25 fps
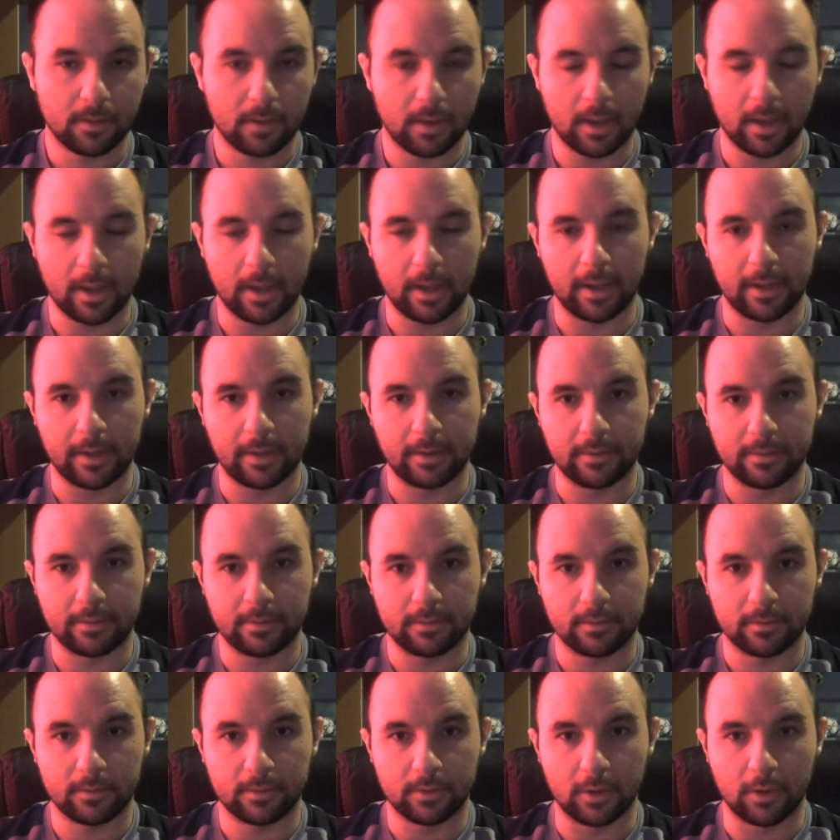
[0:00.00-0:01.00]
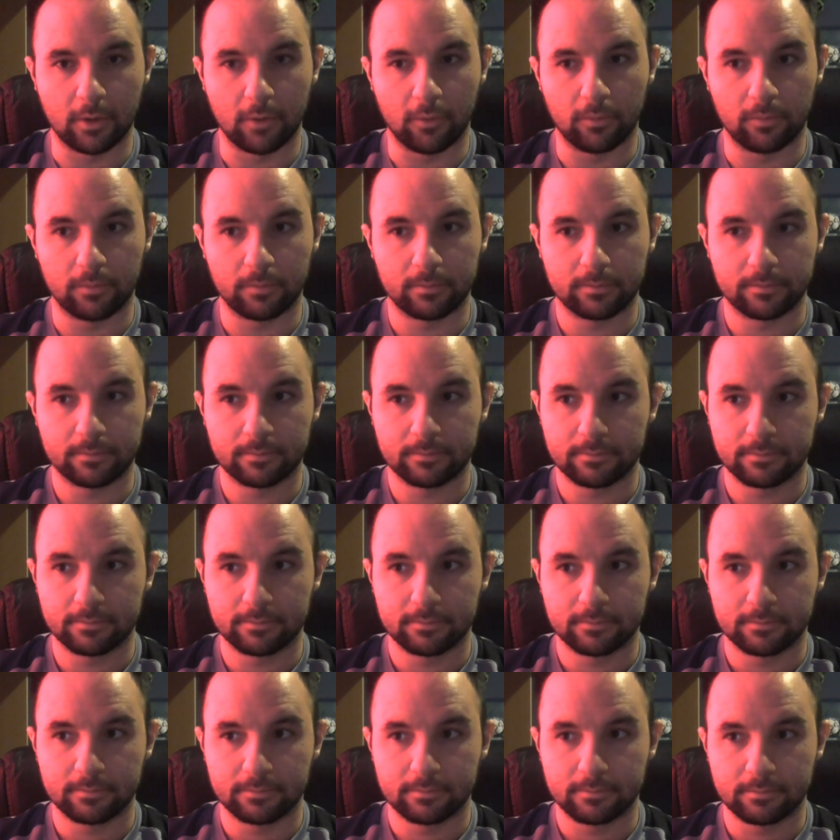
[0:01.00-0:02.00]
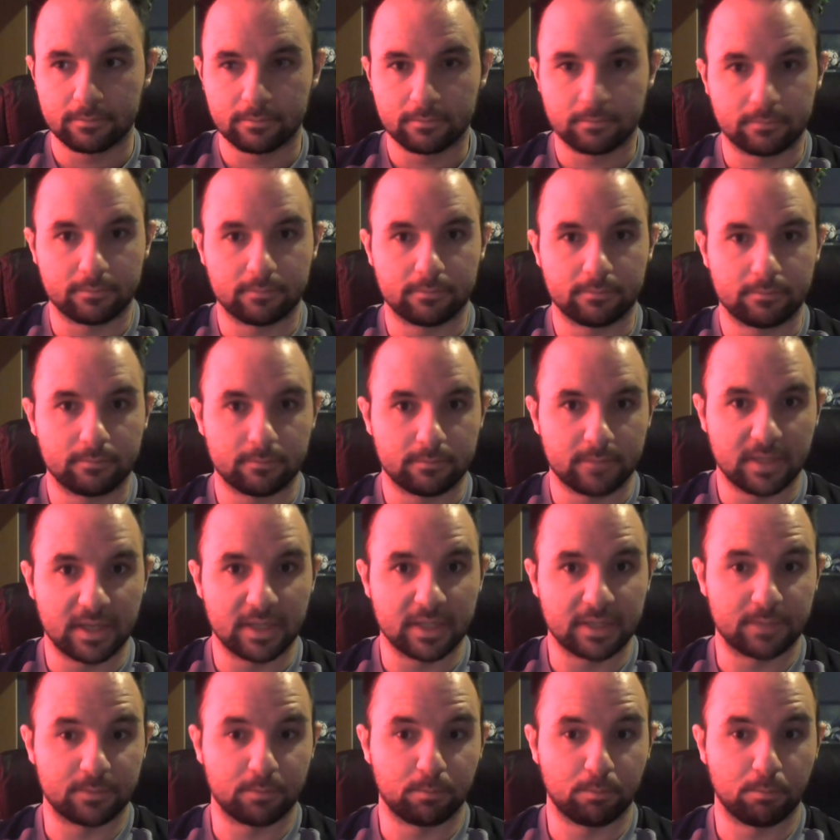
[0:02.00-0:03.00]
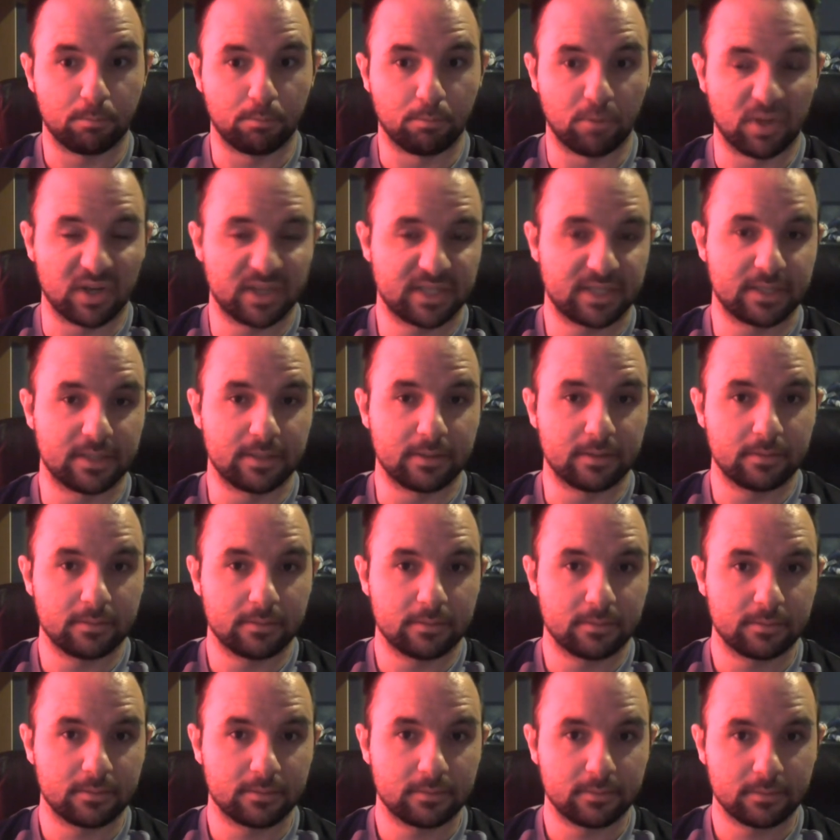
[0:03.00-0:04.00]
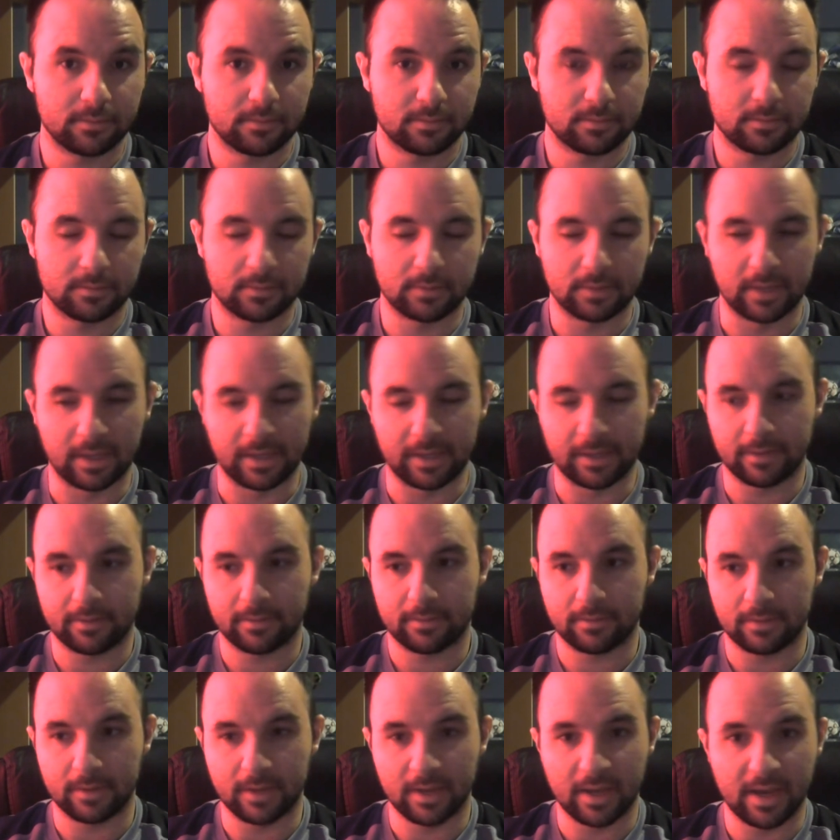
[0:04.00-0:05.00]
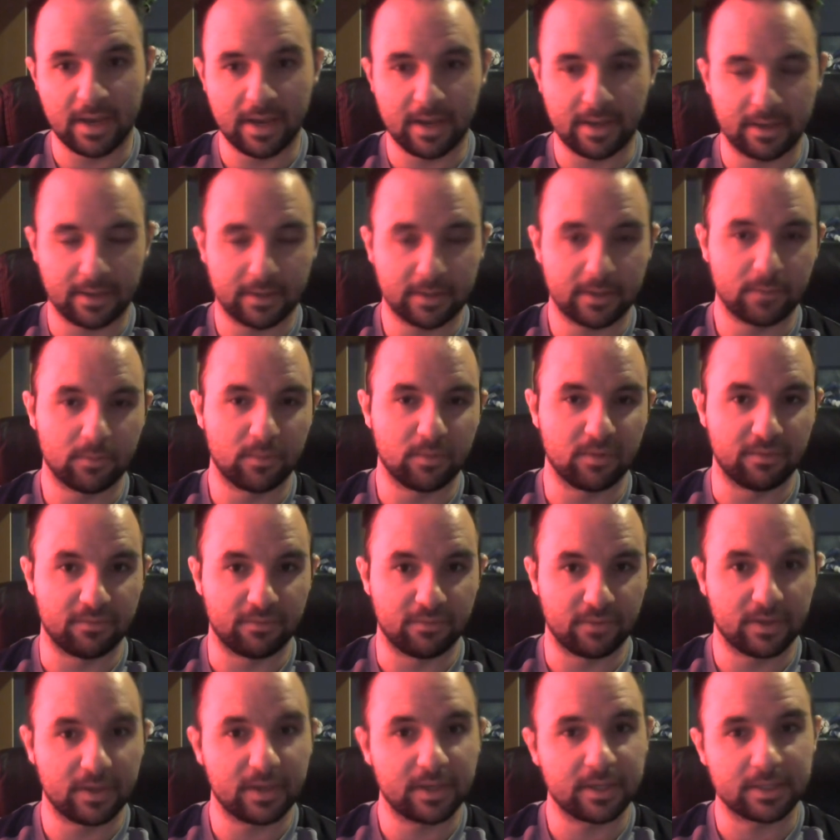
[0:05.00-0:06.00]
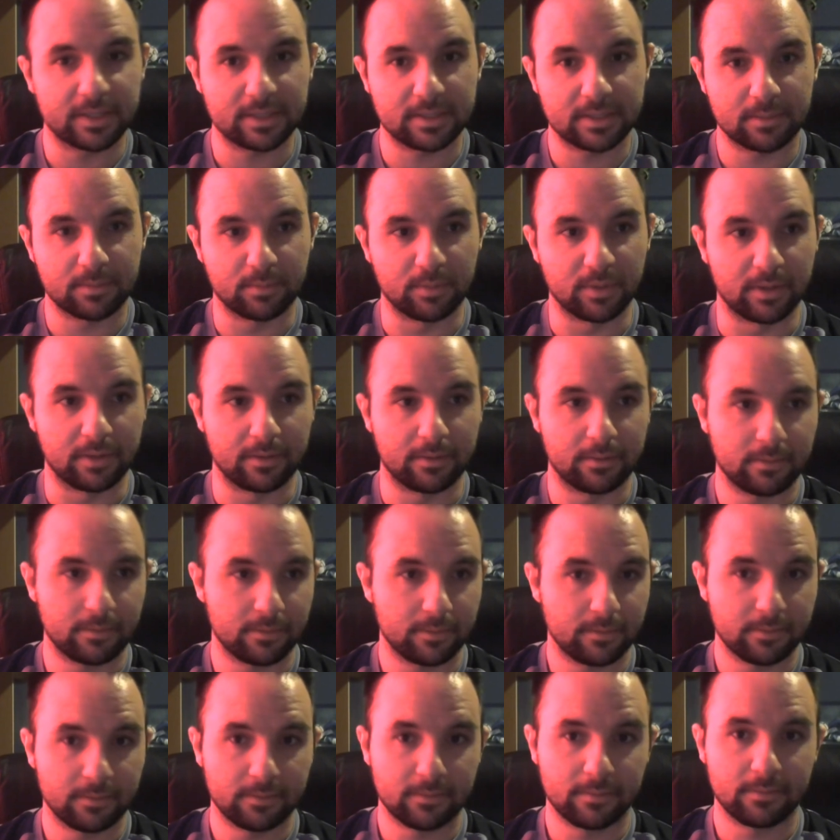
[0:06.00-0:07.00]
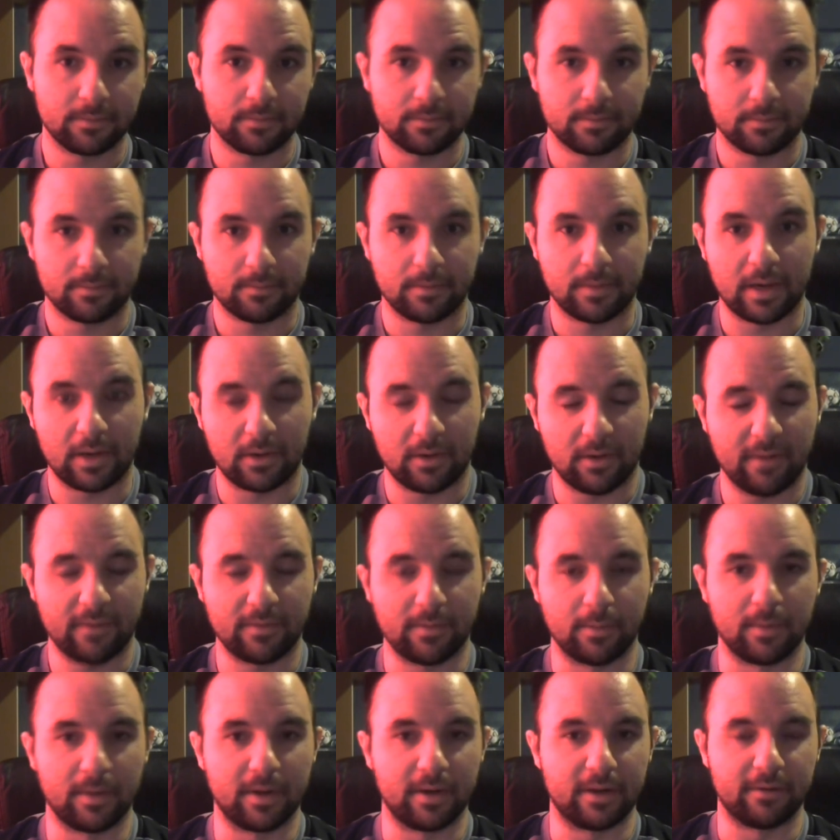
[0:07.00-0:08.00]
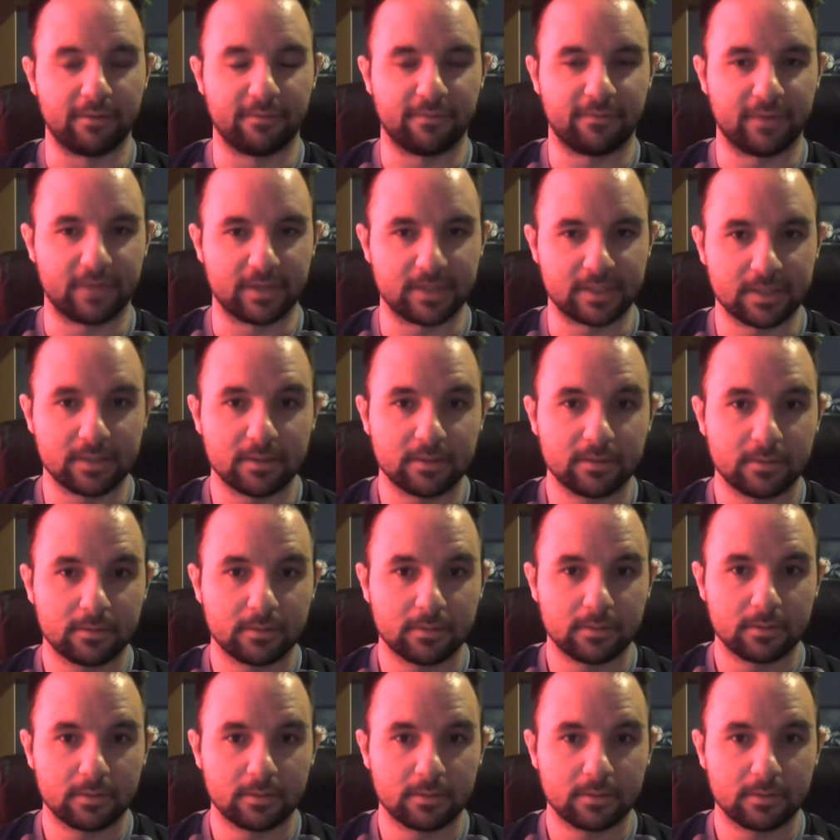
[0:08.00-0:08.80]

And, you know, it's busted. Like, yeah, it can be fixed, but I don't have the money to fix it.